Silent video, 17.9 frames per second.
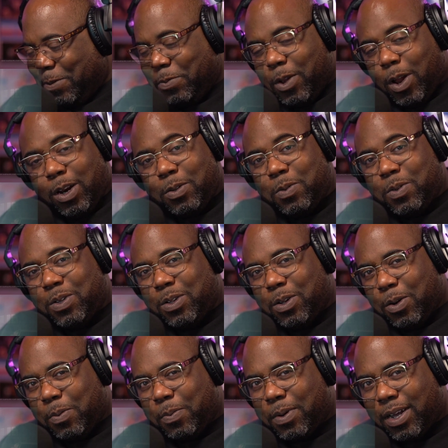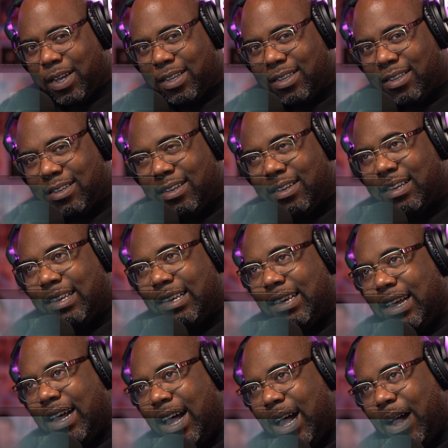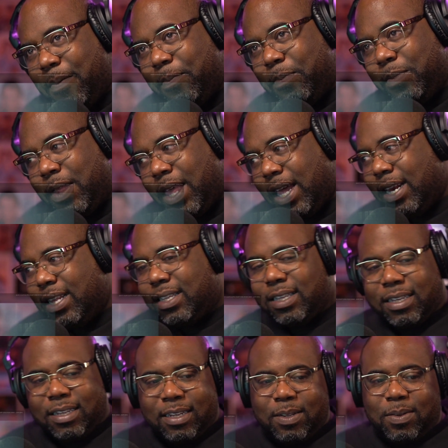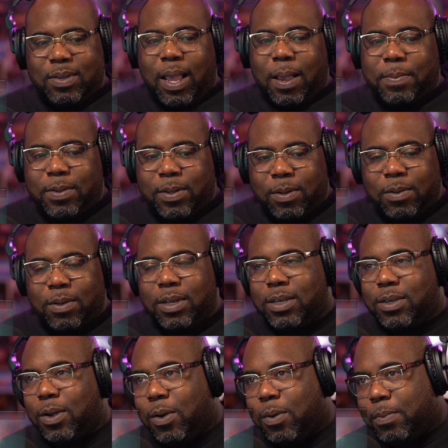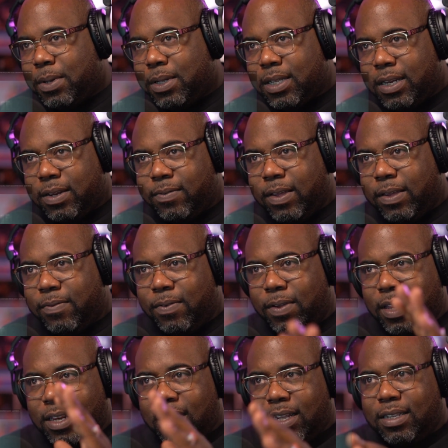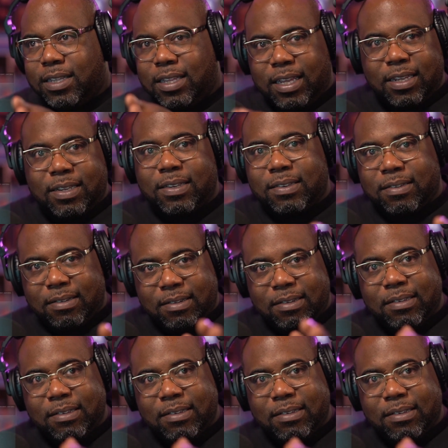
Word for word: Well, this is dope, guys. Um, yeah, listen, this is absolutely dope. Listen, if he does this,